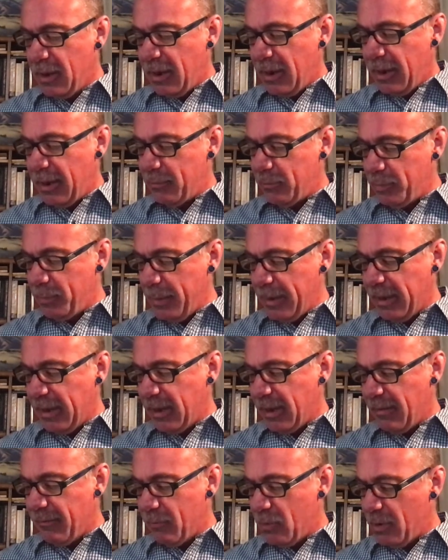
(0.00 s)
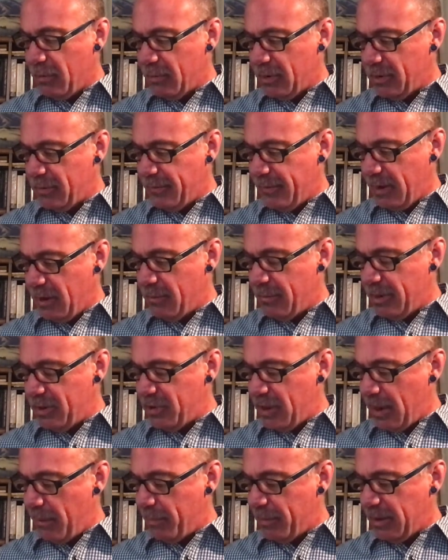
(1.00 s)
I am speaking of what was very much
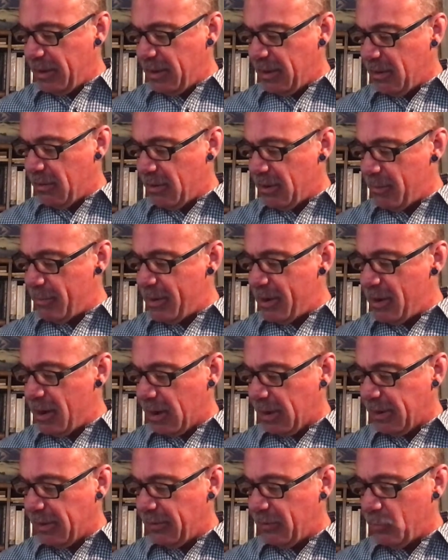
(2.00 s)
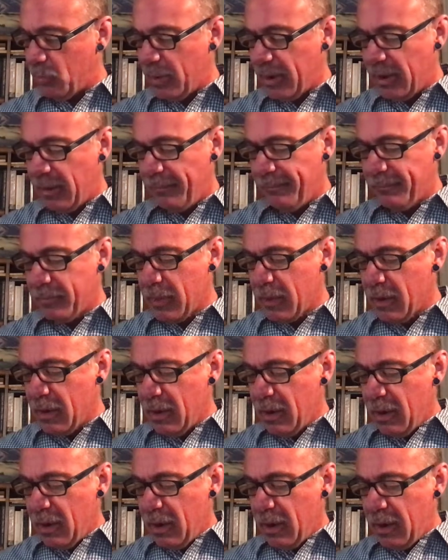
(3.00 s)
happening here in America as well.
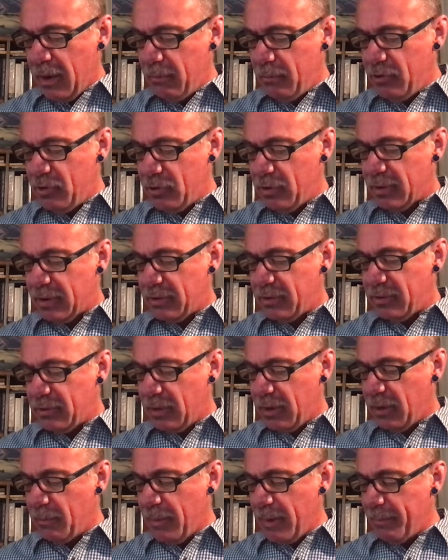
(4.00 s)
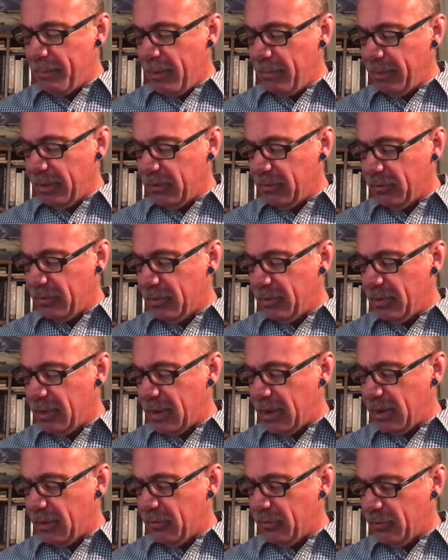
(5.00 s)
I am Jewish, and my public
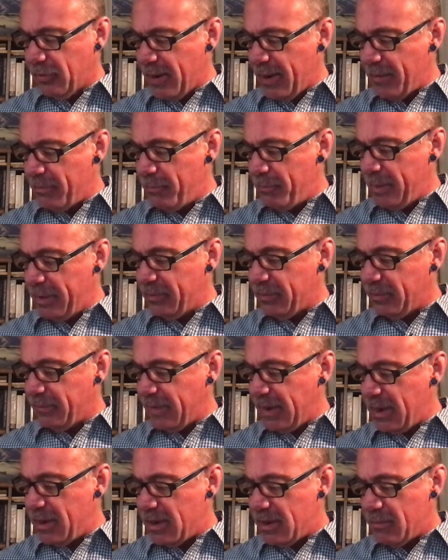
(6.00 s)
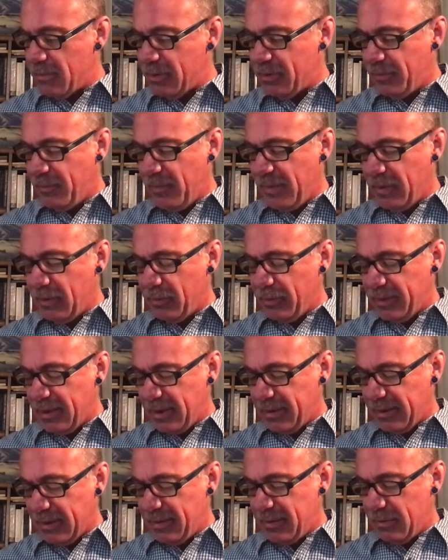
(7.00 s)
schooling in Scranton, Pennsylvania was filled with
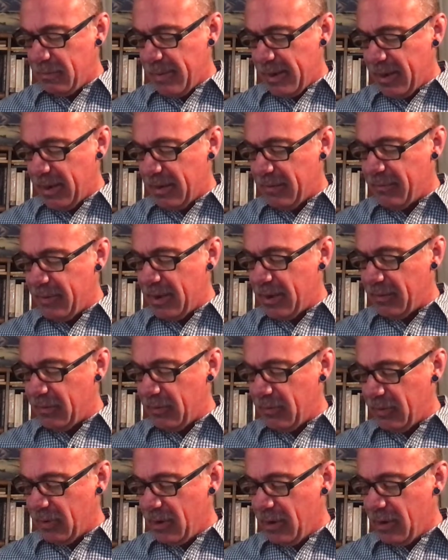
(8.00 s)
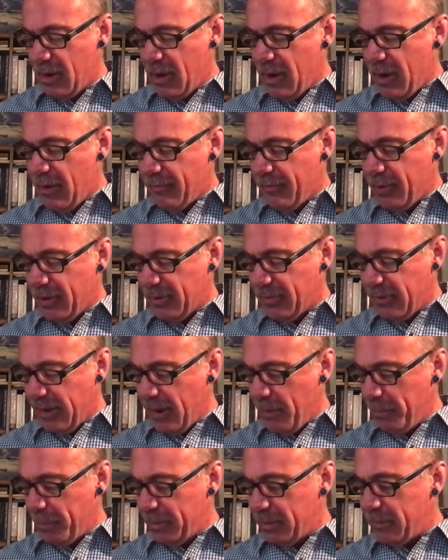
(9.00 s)
anti-Semitic events. For
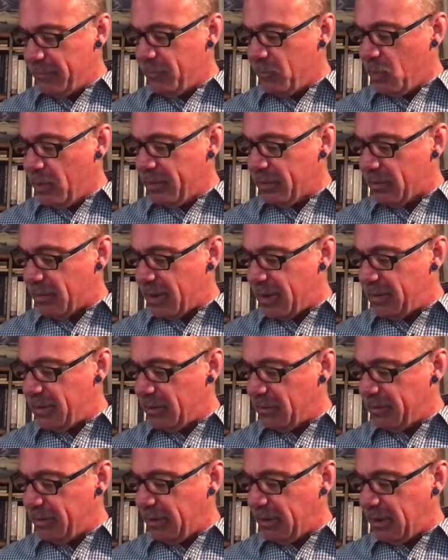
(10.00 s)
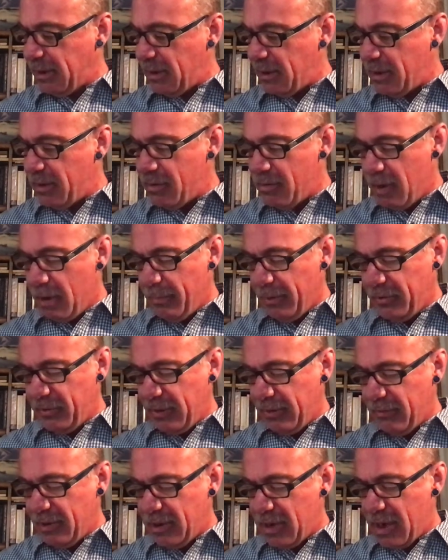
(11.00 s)
example, in 4th grade, there was a kid who almost
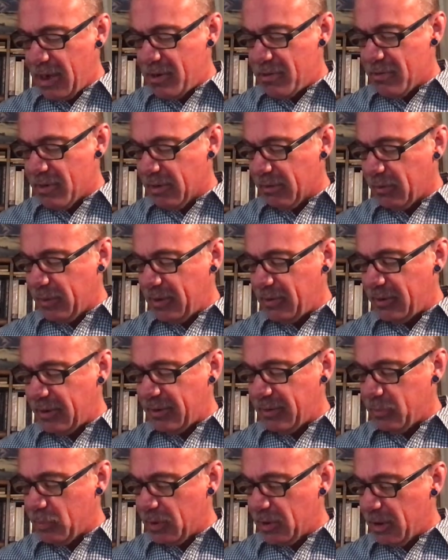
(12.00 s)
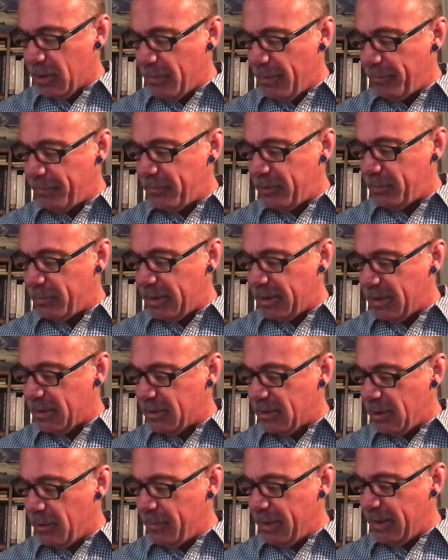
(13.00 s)
every day during recess would come up to me and
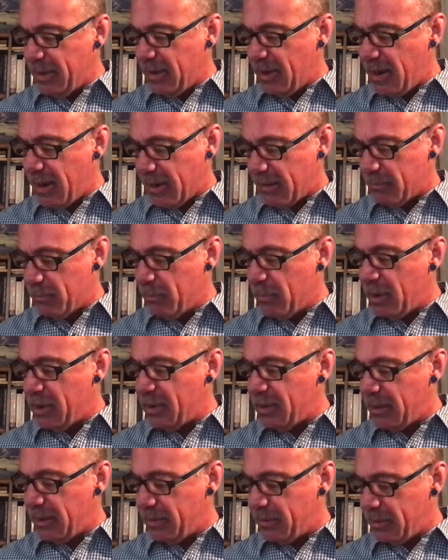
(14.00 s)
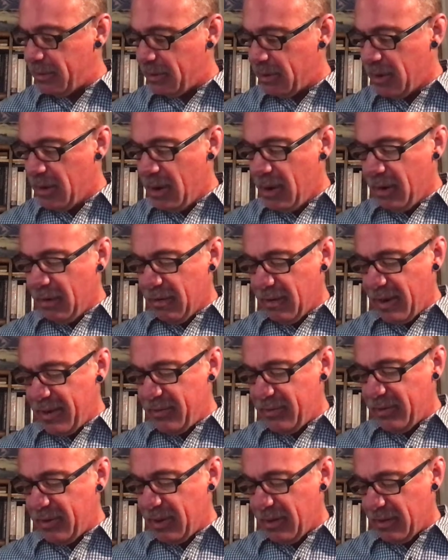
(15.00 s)
call me kike, moneylender,
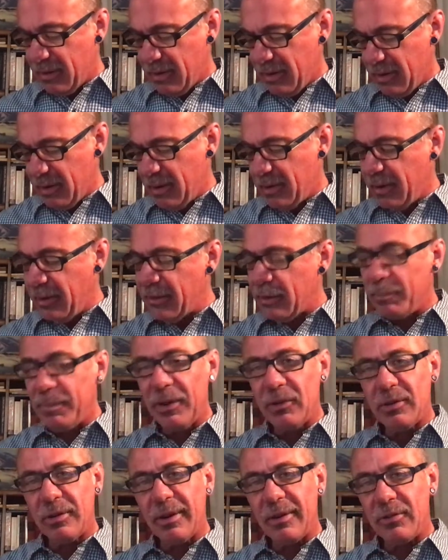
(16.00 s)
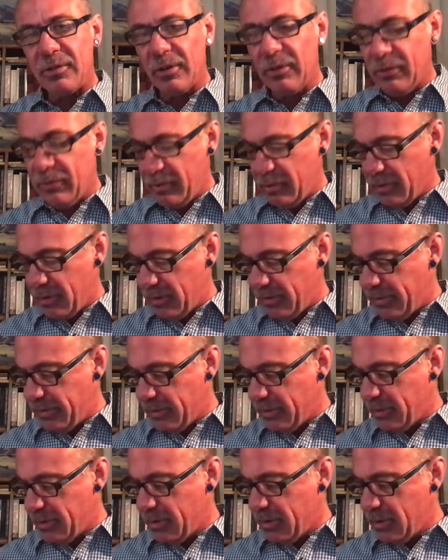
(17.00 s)
Christ killer, and other prejudicial slurs.
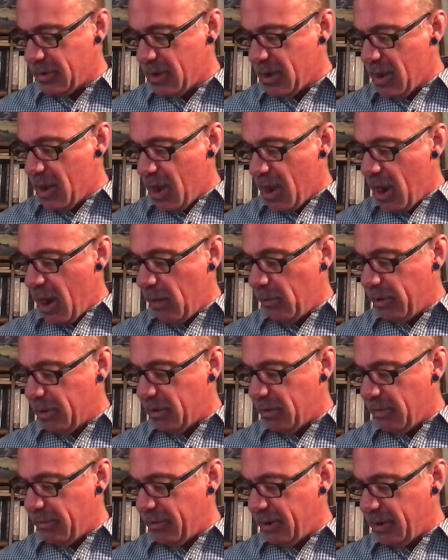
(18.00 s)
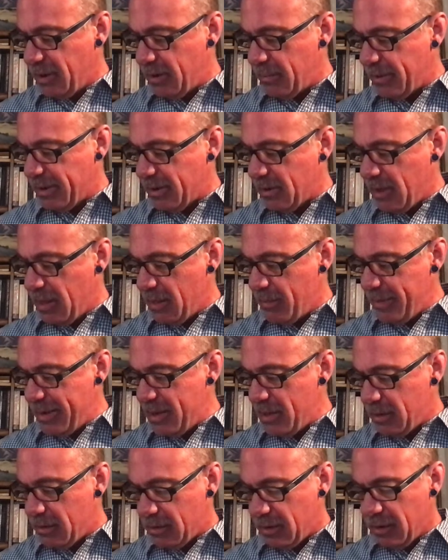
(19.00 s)
I would go over to him and call him
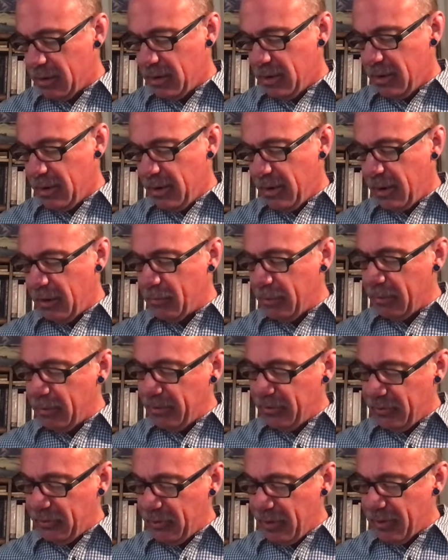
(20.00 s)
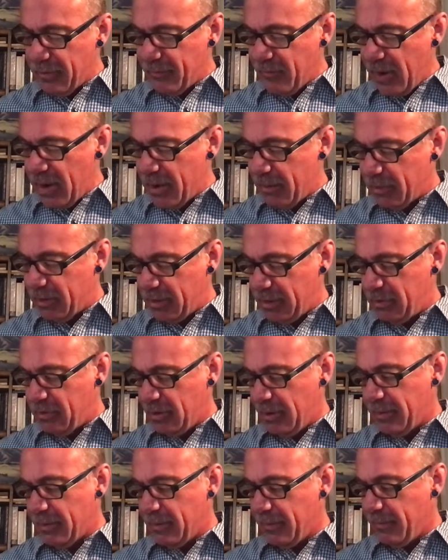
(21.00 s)
Hitler, and we would start fighting with each
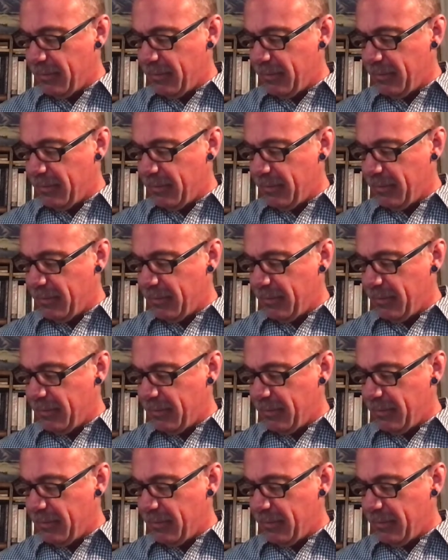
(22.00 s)
other.